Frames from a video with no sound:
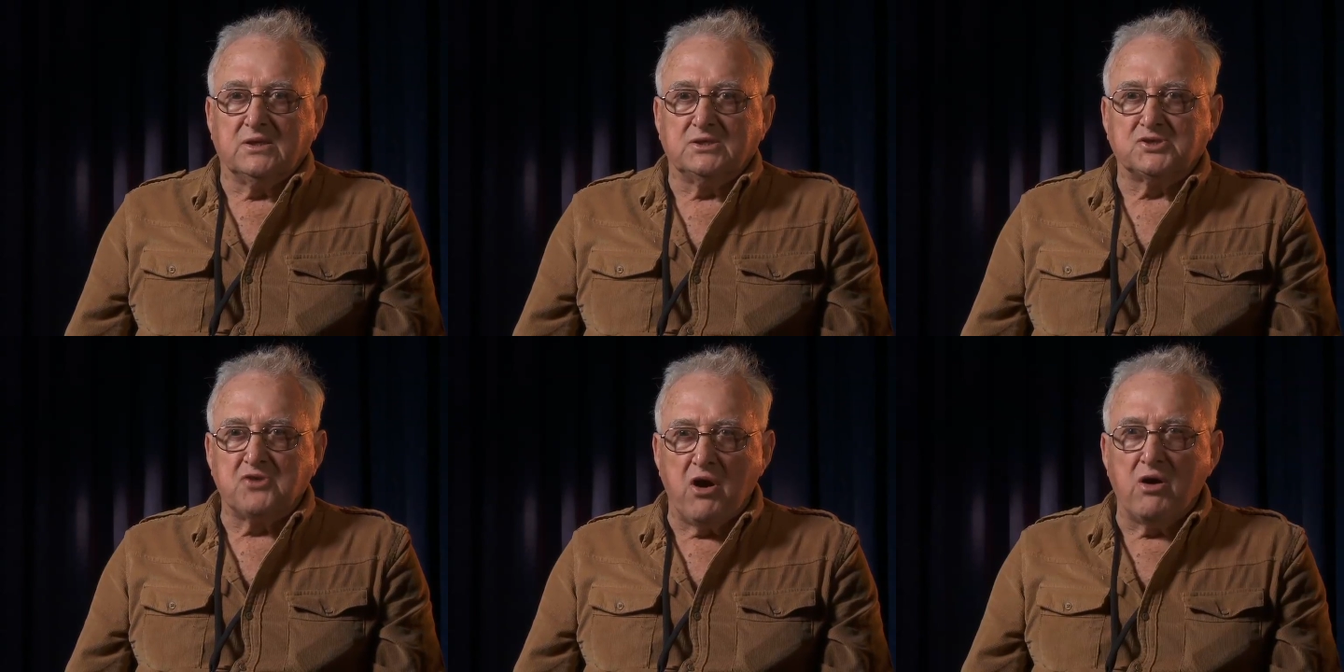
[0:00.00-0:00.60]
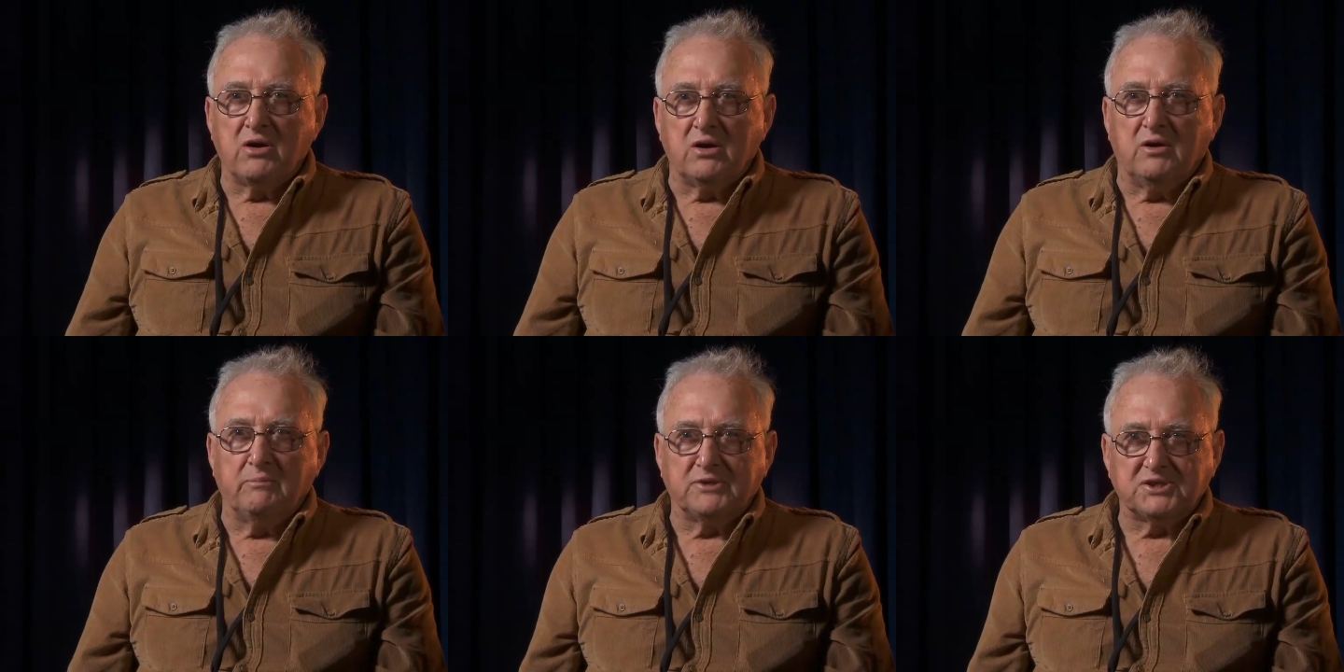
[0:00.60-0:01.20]
strong
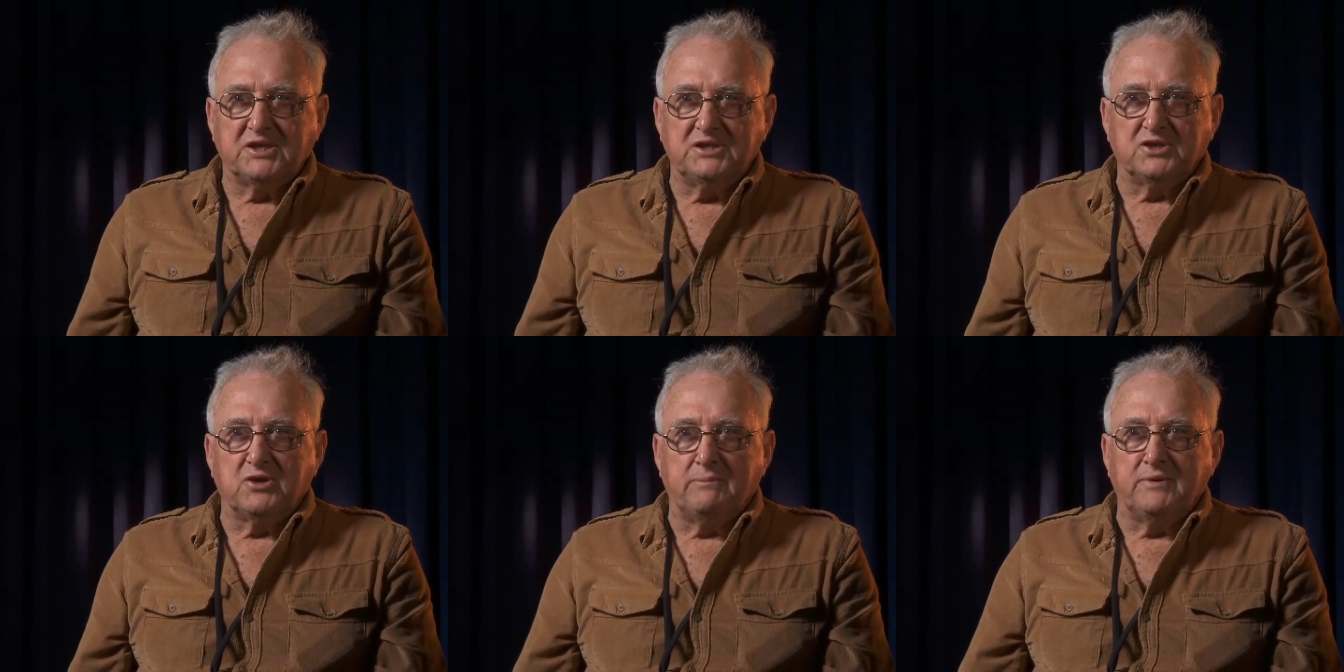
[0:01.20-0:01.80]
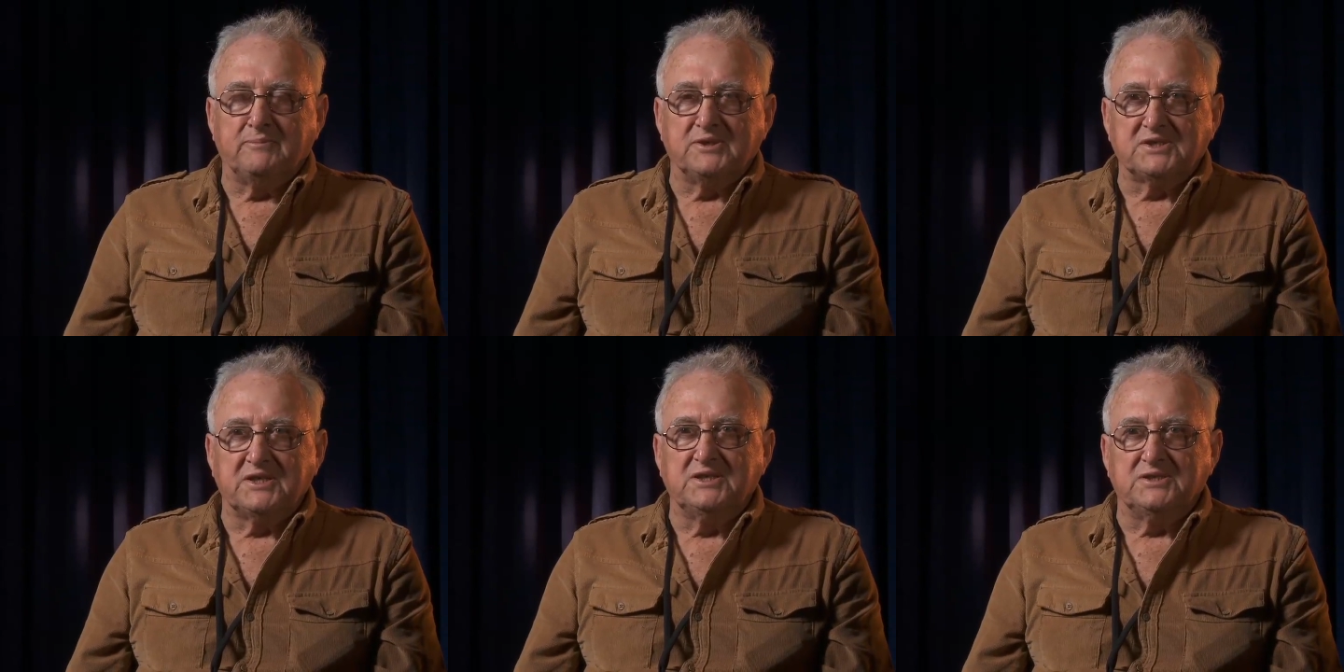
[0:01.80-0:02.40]
on procedure, cockpit
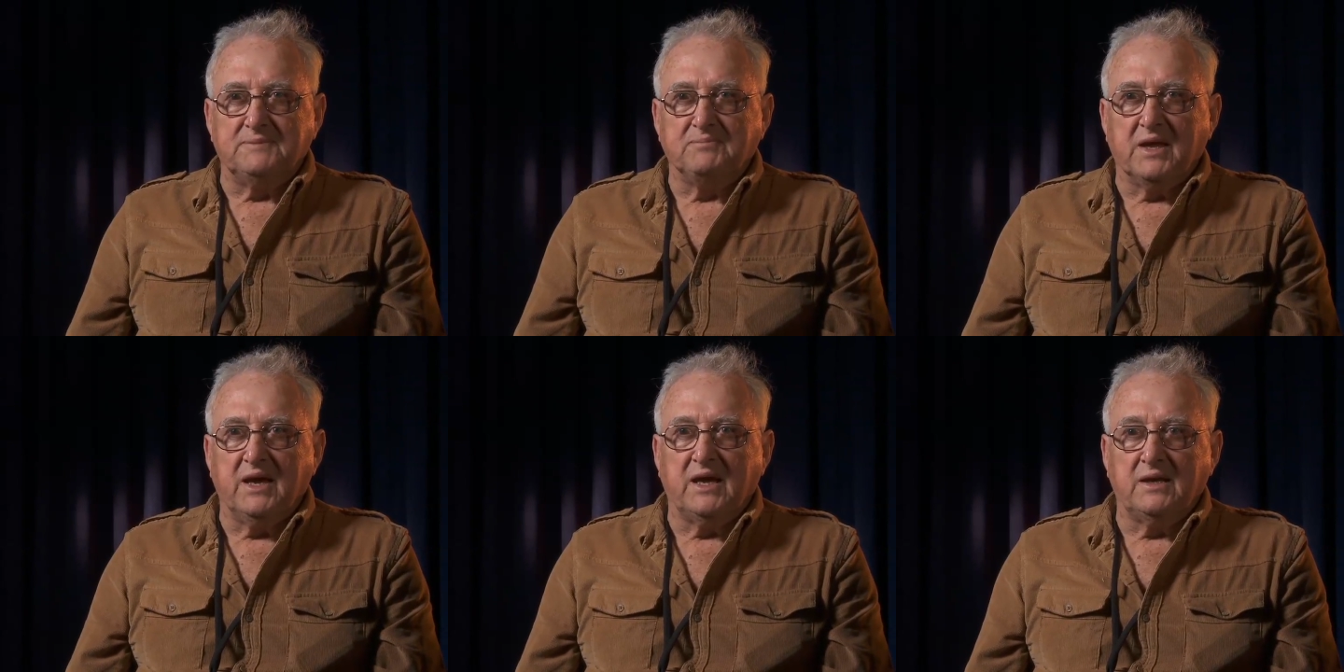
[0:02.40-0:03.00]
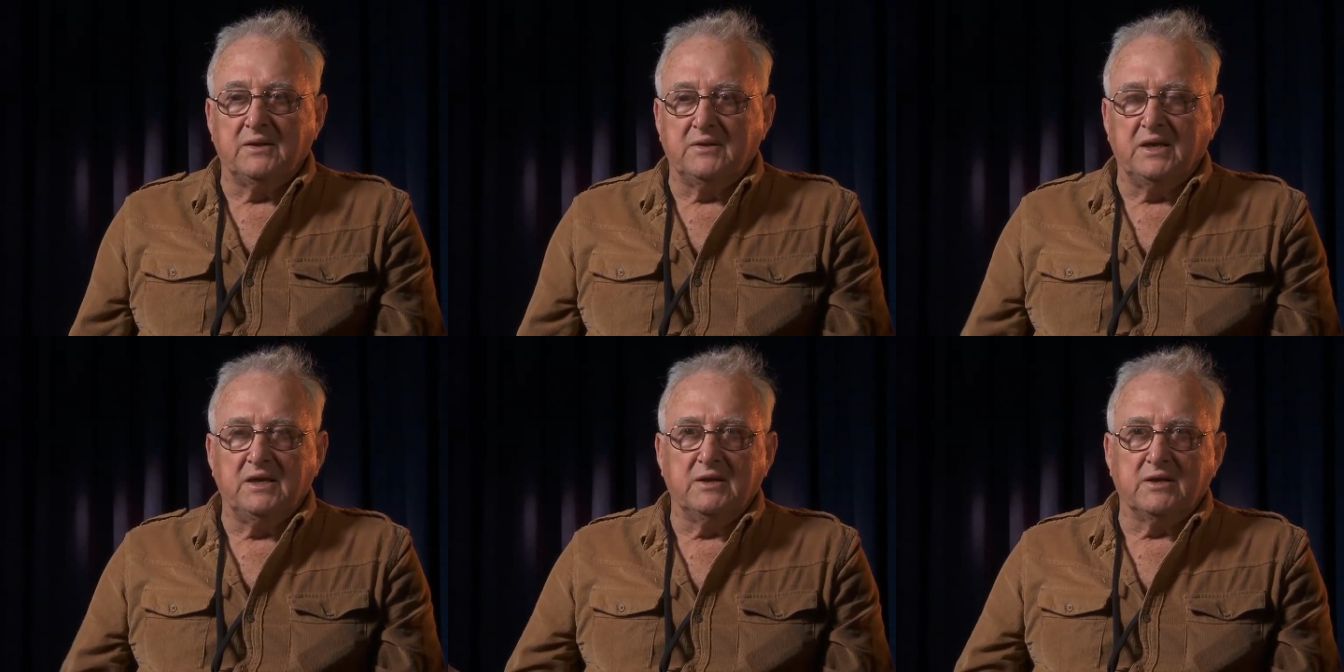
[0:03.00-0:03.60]
procedure, and
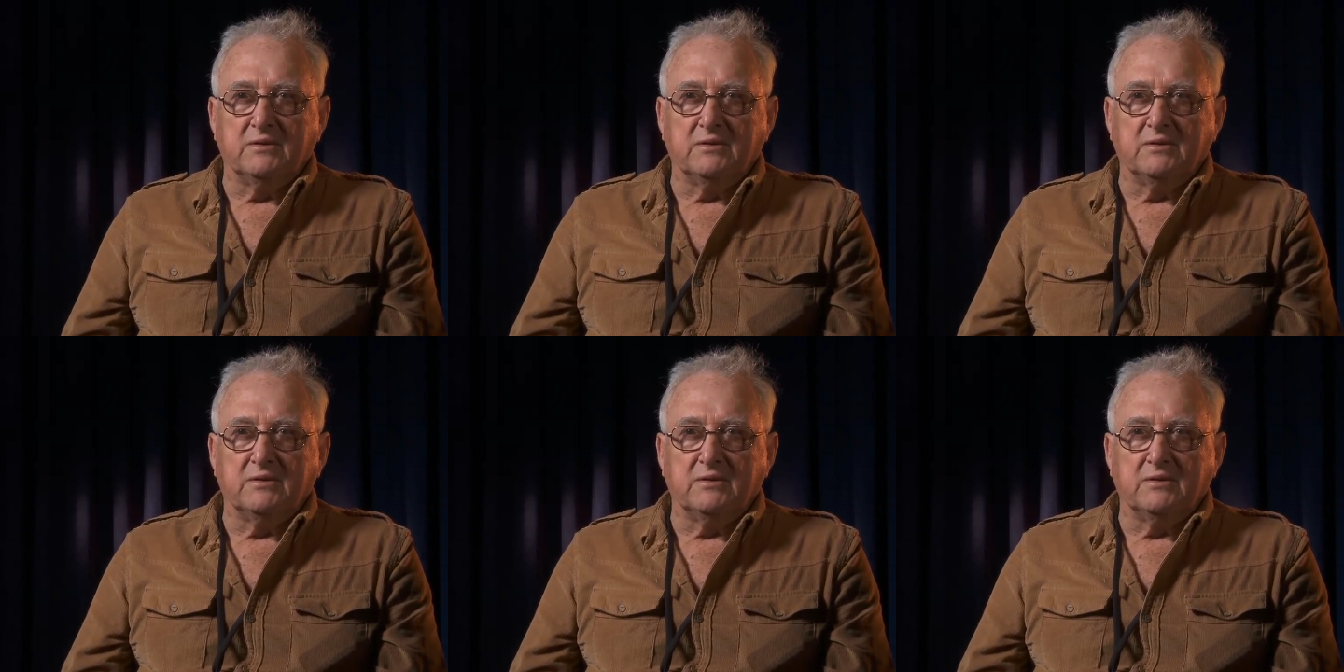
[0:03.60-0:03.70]
the